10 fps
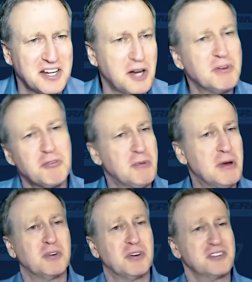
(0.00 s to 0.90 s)
To help me
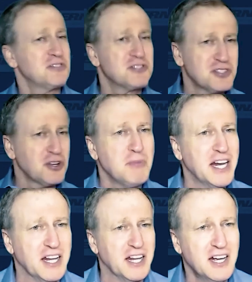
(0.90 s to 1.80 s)
remember, because there's so
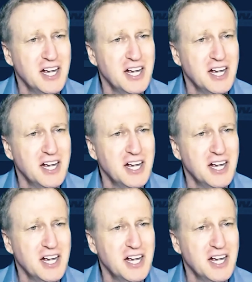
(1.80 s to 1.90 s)
many.